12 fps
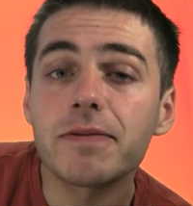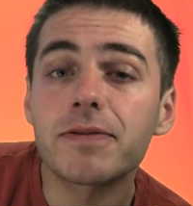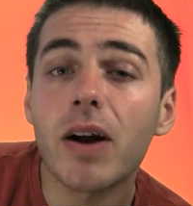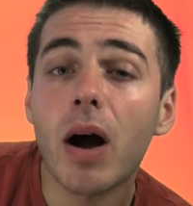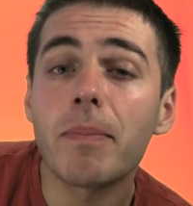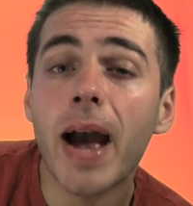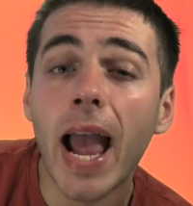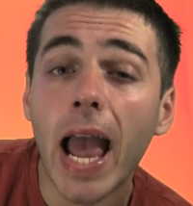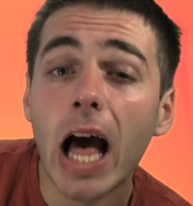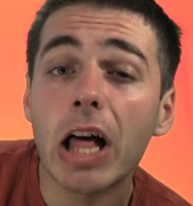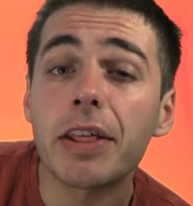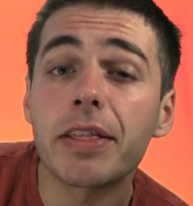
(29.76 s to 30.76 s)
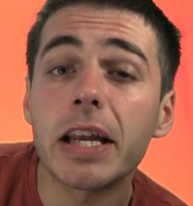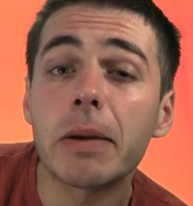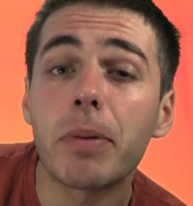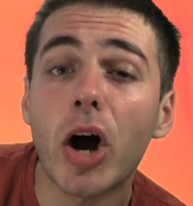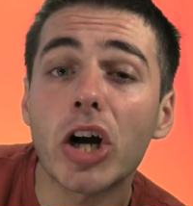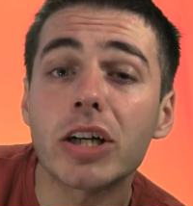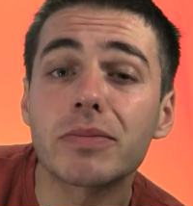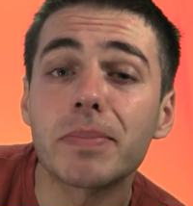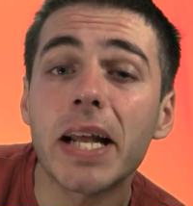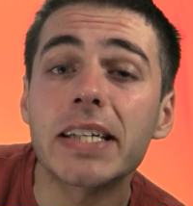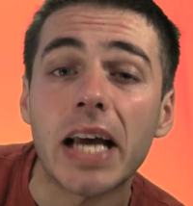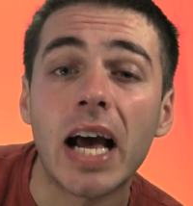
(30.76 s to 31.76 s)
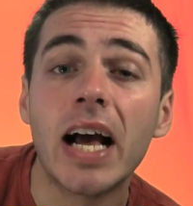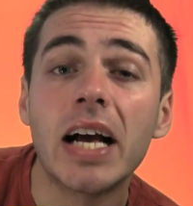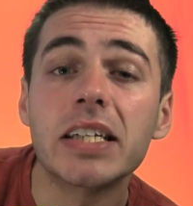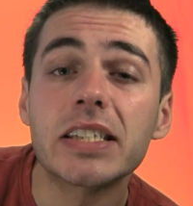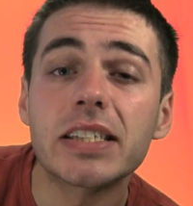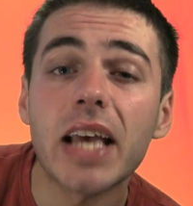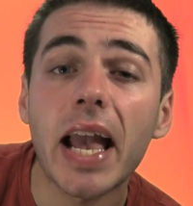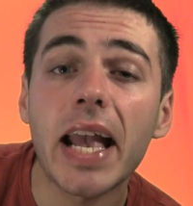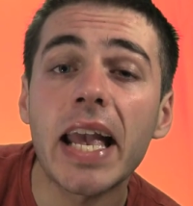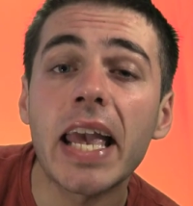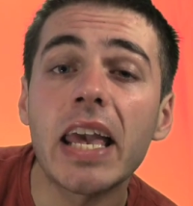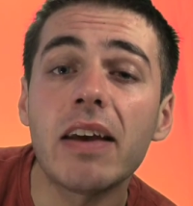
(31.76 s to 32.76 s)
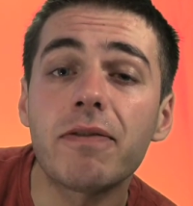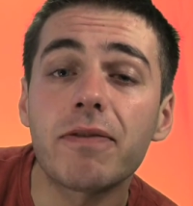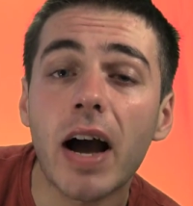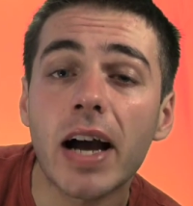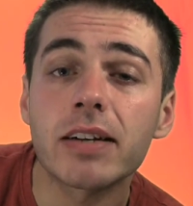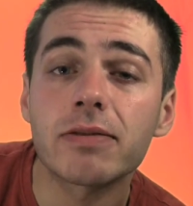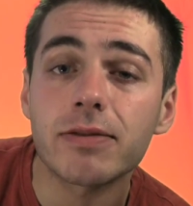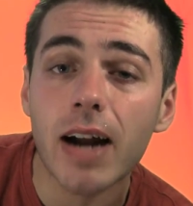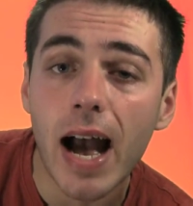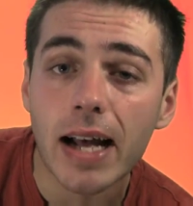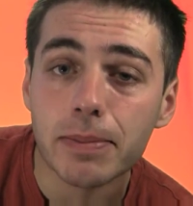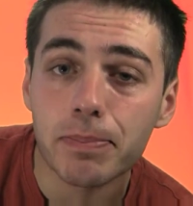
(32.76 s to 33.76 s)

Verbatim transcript: from health department say he find rat